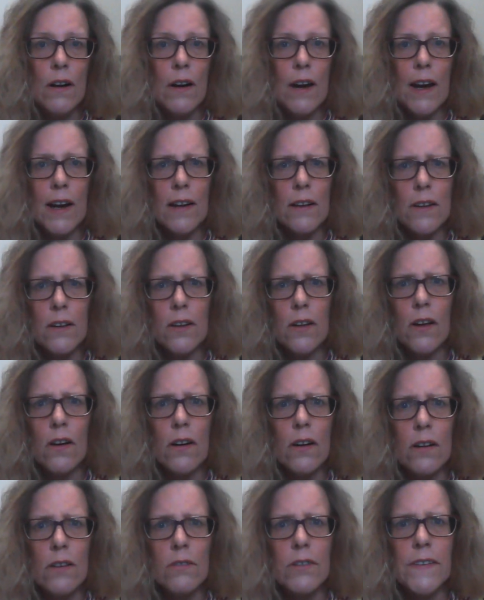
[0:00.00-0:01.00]
How
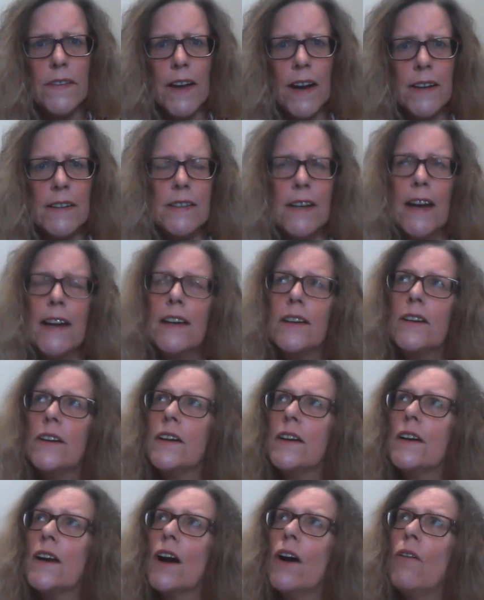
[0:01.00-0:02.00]
long would that take you
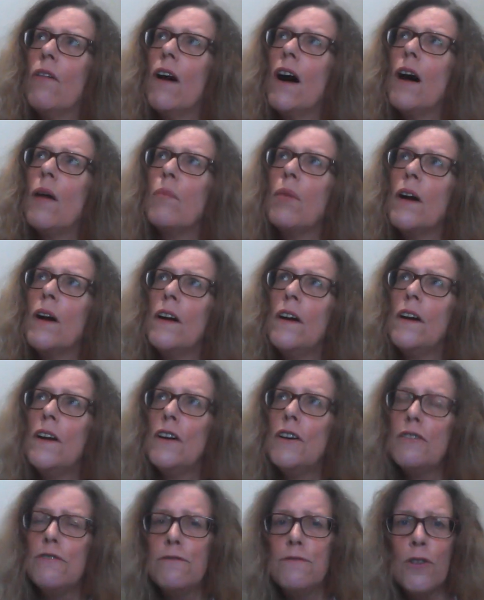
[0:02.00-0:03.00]
to go up
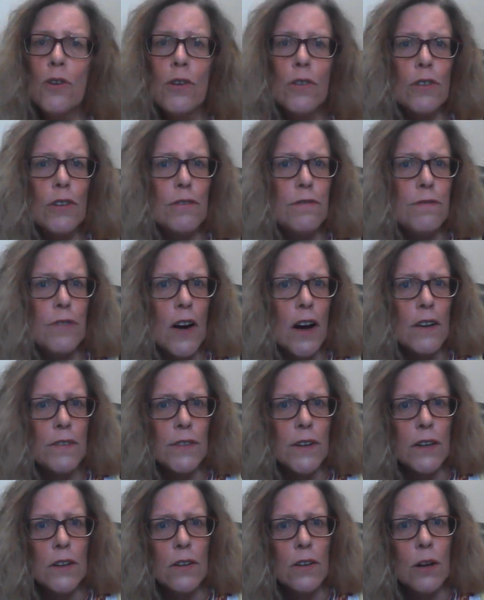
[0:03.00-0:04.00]
four or five
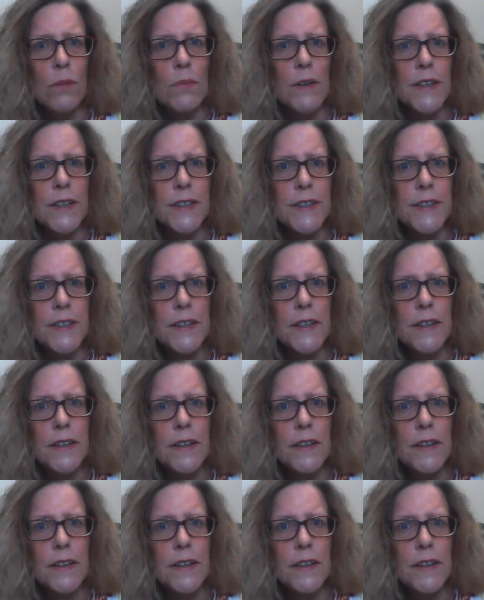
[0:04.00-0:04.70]
kilometers?